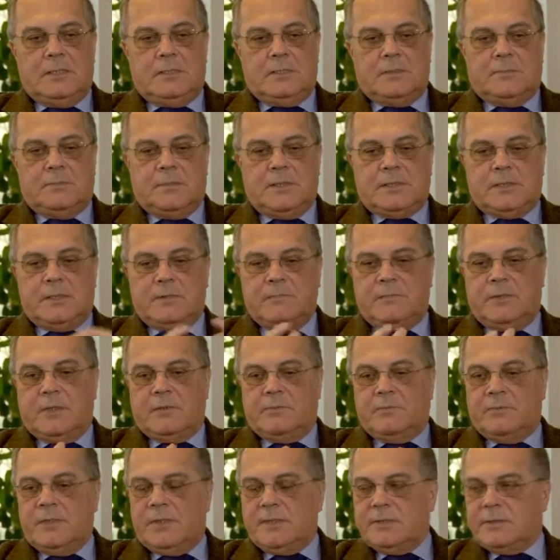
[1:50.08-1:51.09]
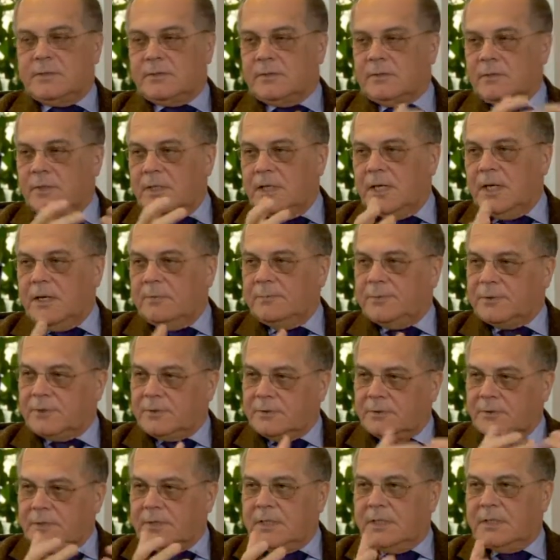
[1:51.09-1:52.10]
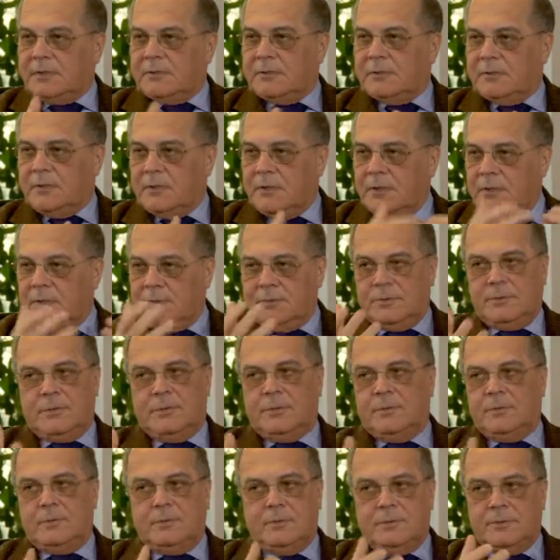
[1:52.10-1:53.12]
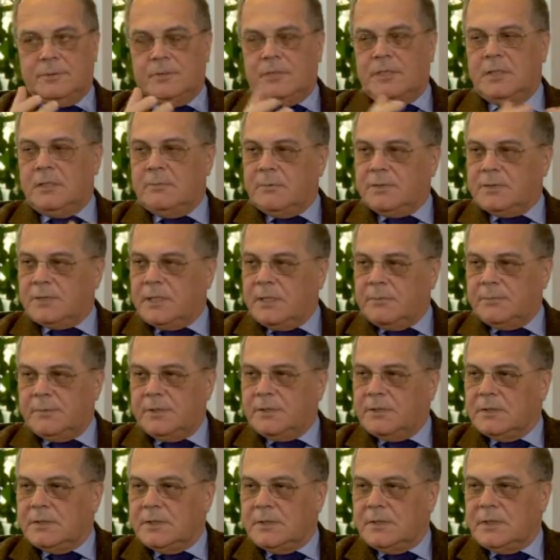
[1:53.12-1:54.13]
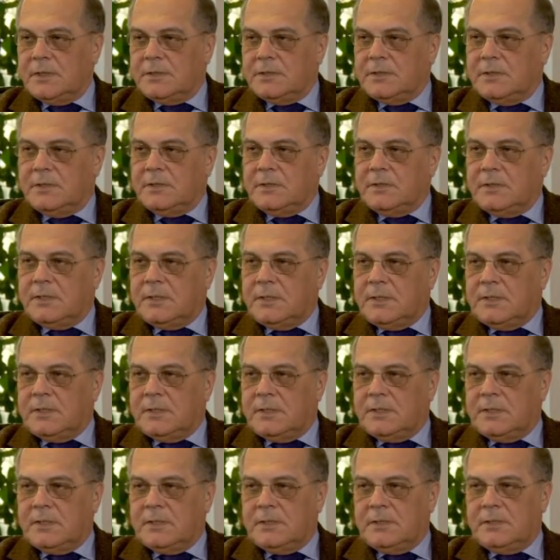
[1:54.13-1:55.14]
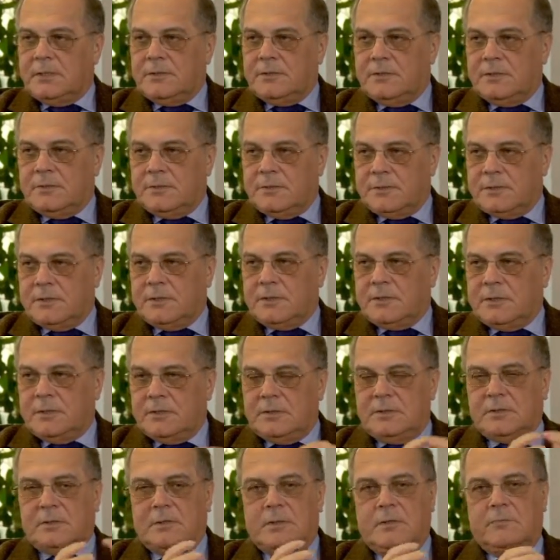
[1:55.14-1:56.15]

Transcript: specific funds collapsed or had to close, you know, same as happened in other jurisdictions.